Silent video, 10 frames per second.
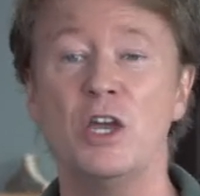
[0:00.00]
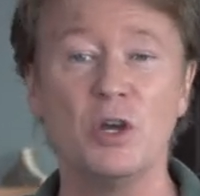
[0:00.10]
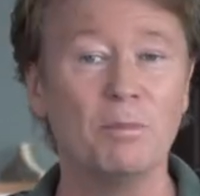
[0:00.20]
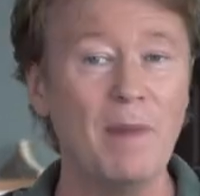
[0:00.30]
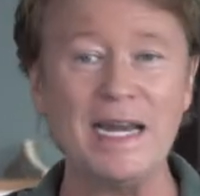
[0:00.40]

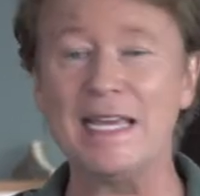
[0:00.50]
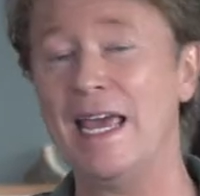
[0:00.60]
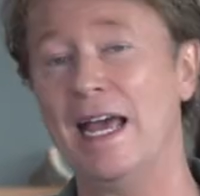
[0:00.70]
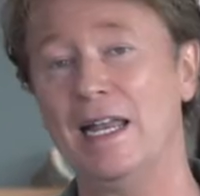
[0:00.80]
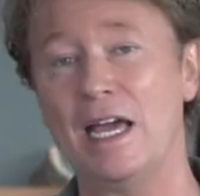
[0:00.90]
Your money
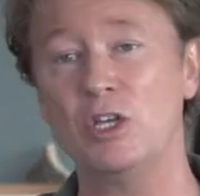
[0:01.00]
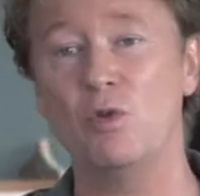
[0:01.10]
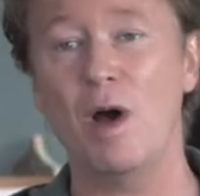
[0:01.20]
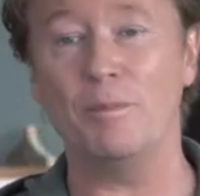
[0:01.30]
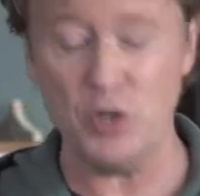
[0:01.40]
can't light
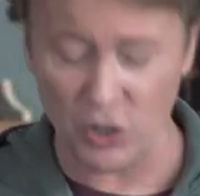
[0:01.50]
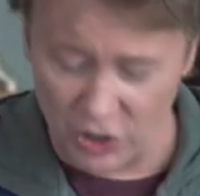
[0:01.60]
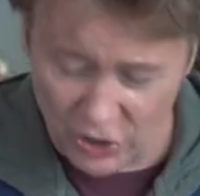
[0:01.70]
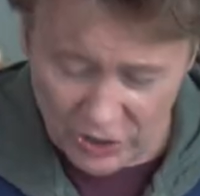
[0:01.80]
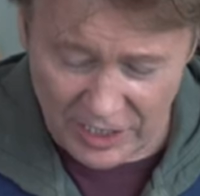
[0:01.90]
you up. Your
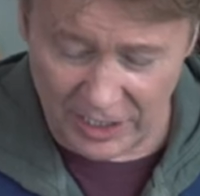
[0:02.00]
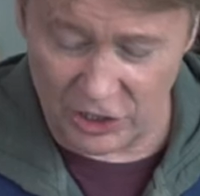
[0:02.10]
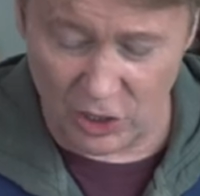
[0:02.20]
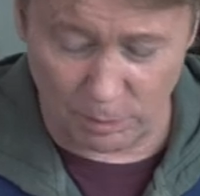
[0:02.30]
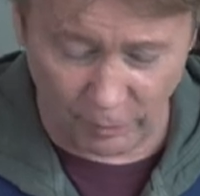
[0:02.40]

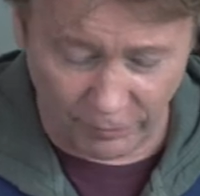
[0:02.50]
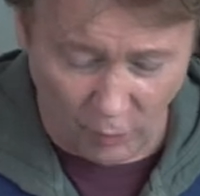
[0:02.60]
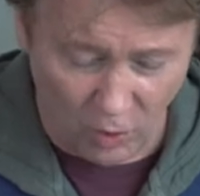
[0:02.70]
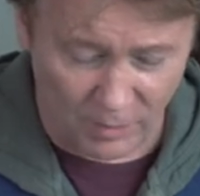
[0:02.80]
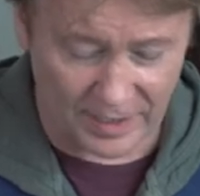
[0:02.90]
goodness, your
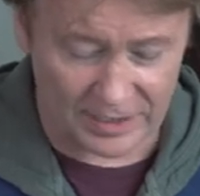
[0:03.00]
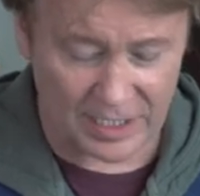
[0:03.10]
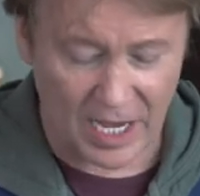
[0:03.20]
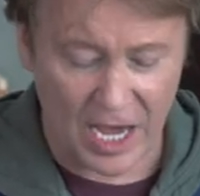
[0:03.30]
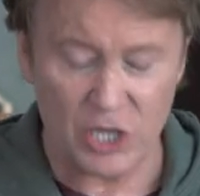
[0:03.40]
performance,